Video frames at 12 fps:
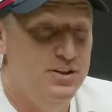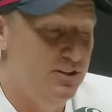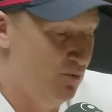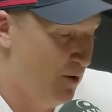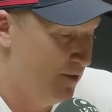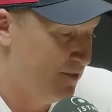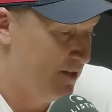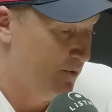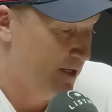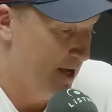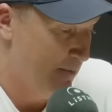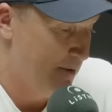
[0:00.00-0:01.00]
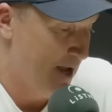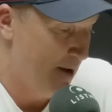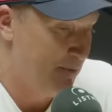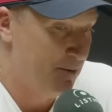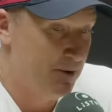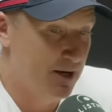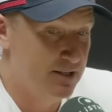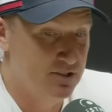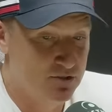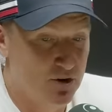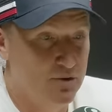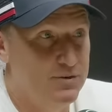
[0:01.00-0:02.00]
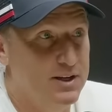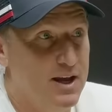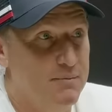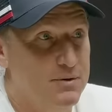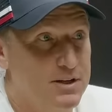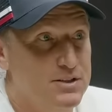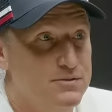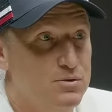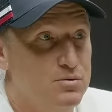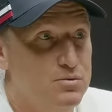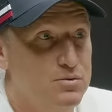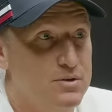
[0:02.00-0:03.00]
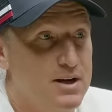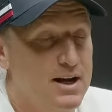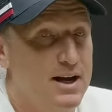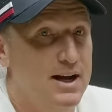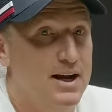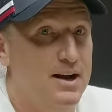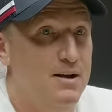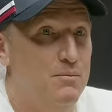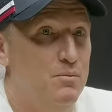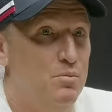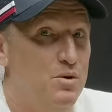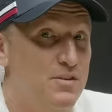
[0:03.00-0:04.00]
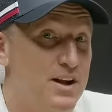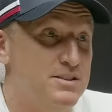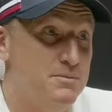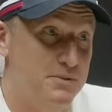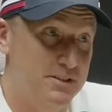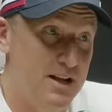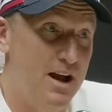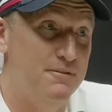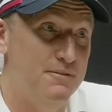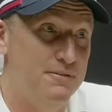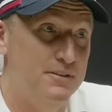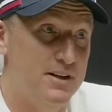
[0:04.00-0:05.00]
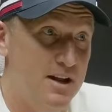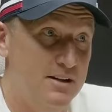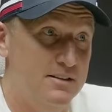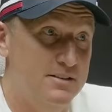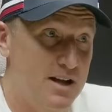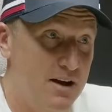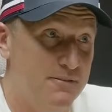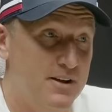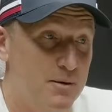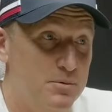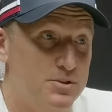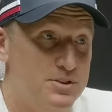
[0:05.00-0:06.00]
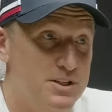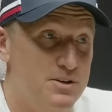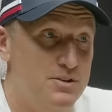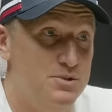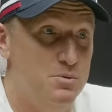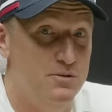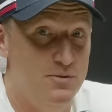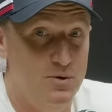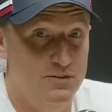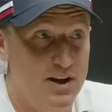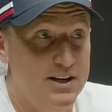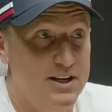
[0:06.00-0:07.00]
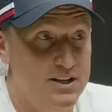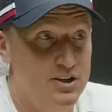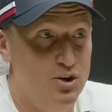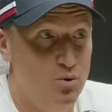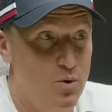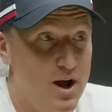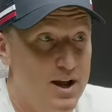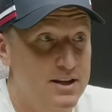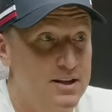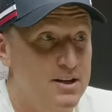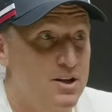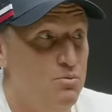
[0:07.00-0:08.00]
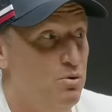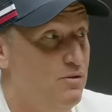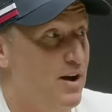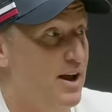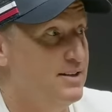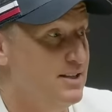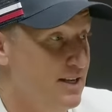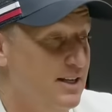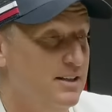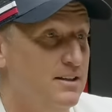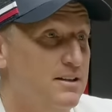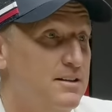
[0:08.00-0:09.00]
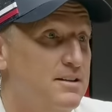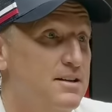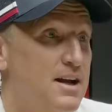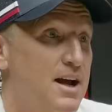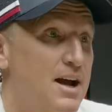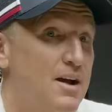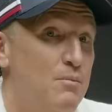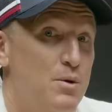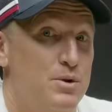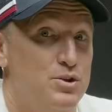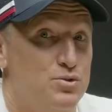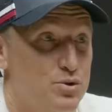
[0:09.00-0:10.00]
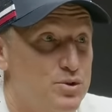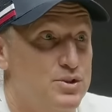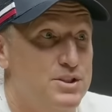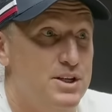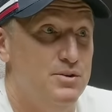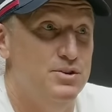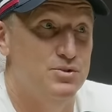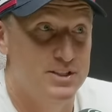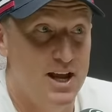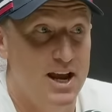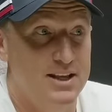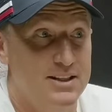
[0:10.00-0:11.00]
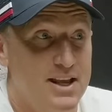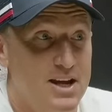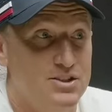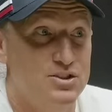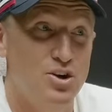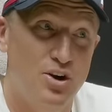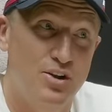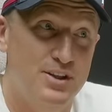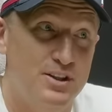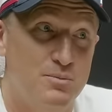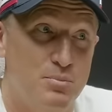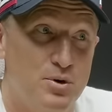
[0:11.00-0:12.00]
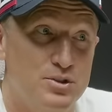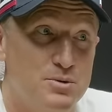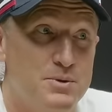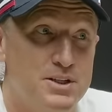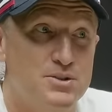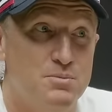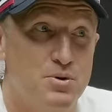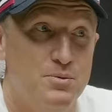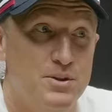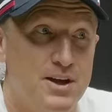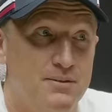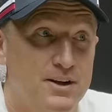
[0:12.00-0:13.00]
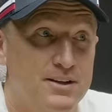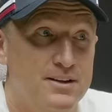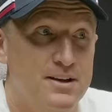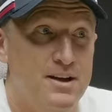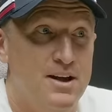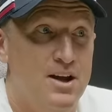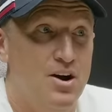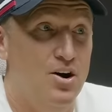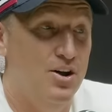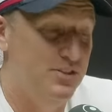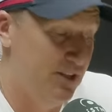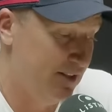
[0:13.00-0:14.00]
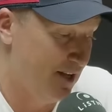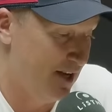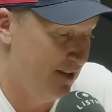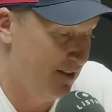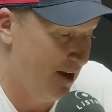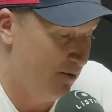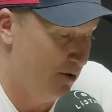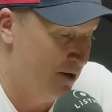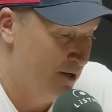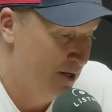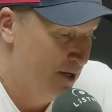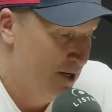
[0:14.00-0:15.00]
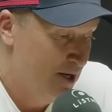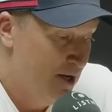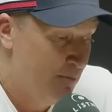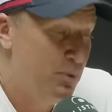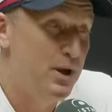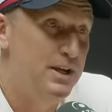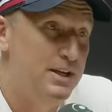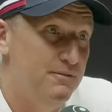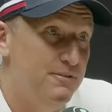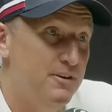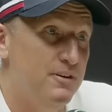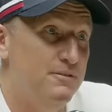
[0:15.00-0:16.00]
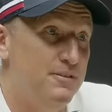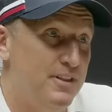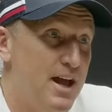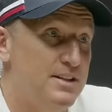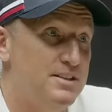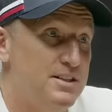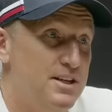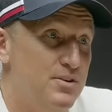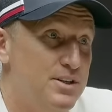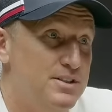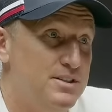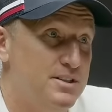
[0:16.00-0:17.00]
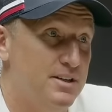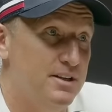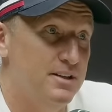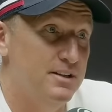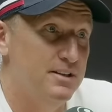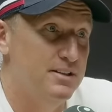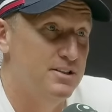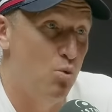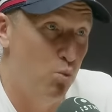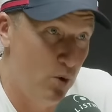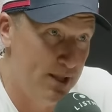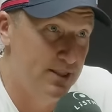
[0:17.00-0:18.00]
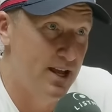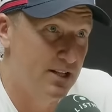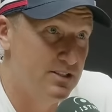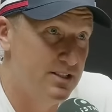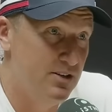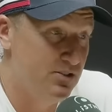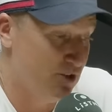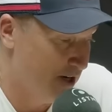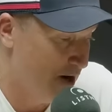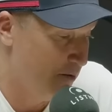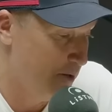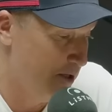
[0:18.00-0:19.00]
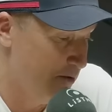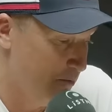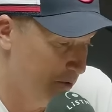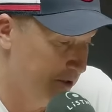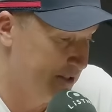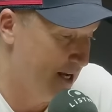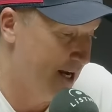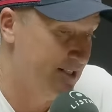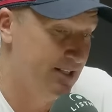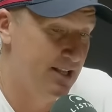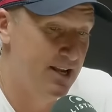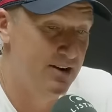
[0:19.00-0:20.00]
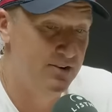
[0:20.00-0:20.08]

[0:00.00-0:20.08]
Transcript: Well, I think the one thing we can be happy about is the trophy cabinet is full. Mm. Um, we've had some tough, cu tough couple of series. We've we've had India away. We've had England um, where we drew the series, retained the Ashes. I, I think the boys would be disappointed with that one. Mm. I, I think they they were peaking for for that series to. to win that series. I know we retained it